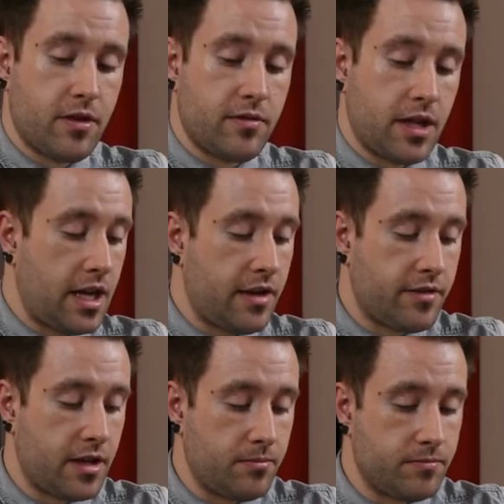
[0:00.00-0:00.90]
of that
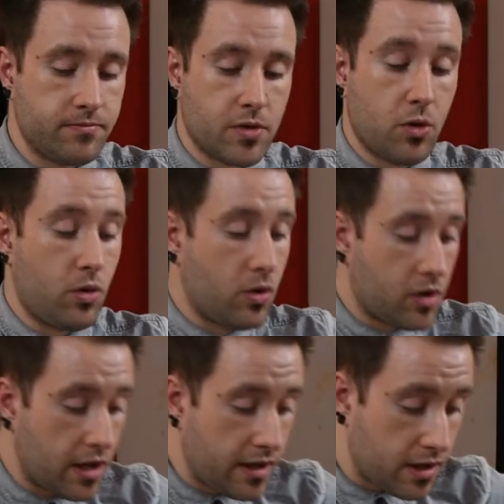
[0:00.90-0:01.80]
FM.
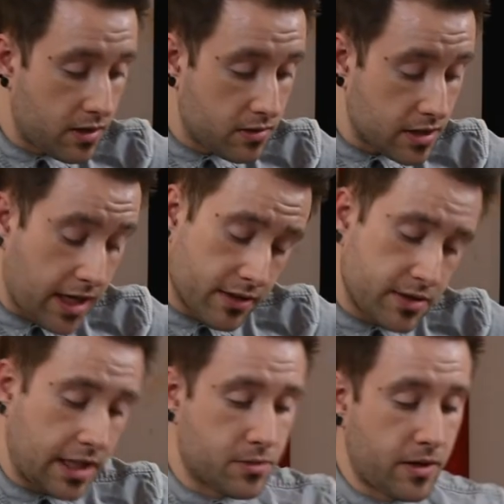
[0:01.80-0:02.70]
Or, uh, yeah,
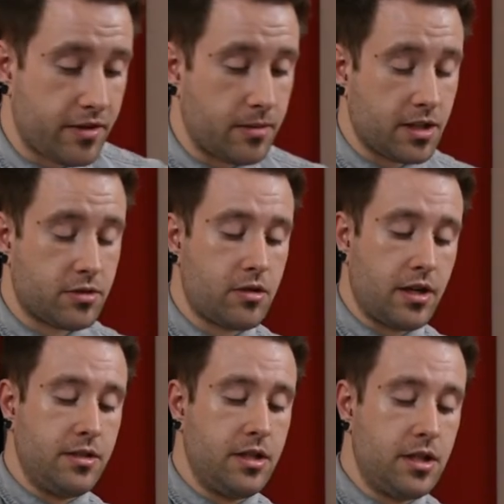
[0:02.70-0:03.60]
set to FM, that's
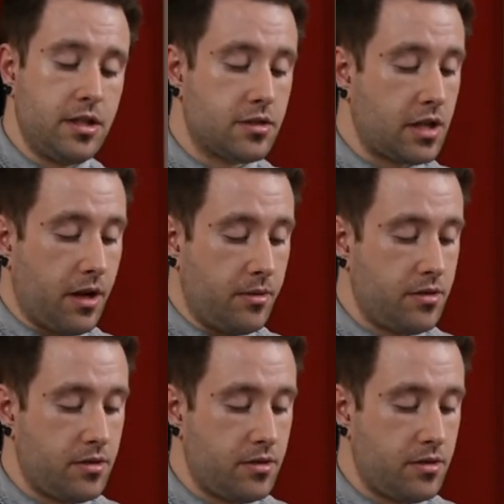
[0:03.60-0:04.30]
right. So.